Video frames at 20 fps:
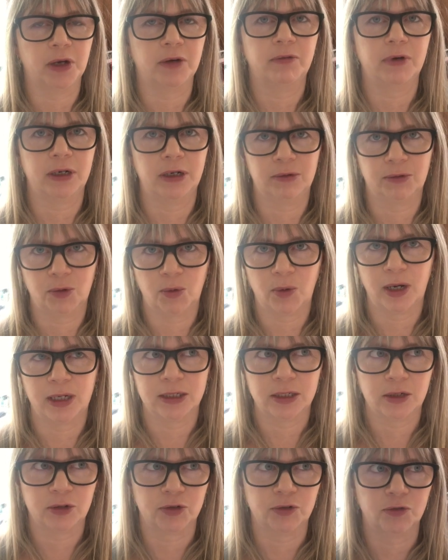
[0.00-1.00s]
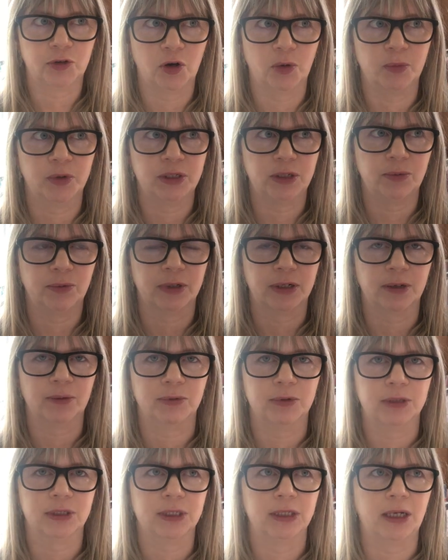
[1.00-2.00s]
I read quite a lot of comedy when I
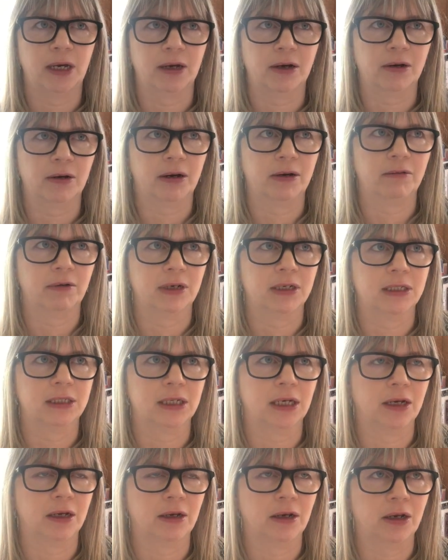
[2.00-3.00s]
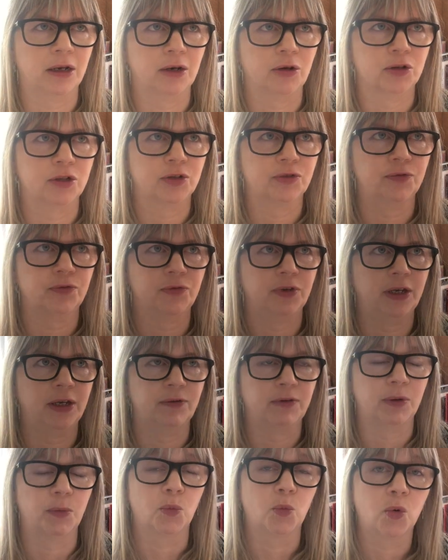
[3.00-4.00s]
was younger. I read a lot of
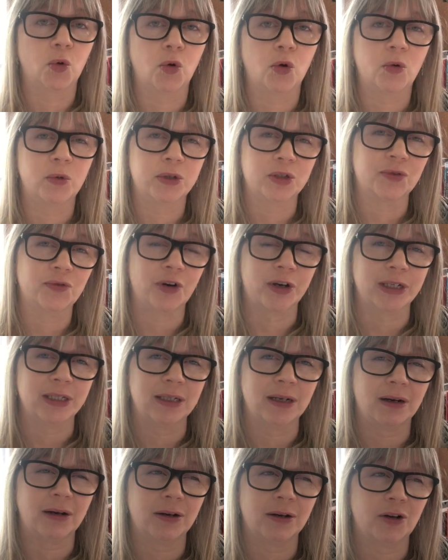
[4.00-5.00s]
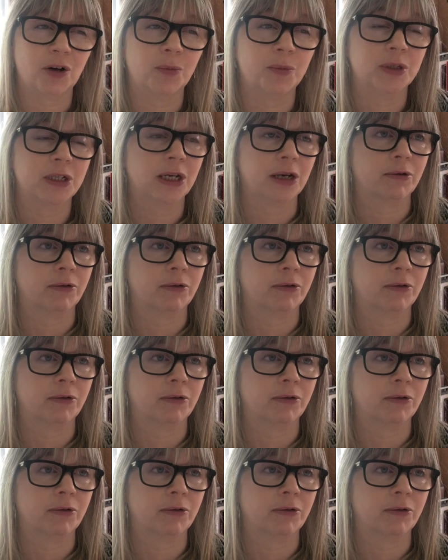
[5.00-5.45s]
Evelyn Waugh, which is very dark comedy.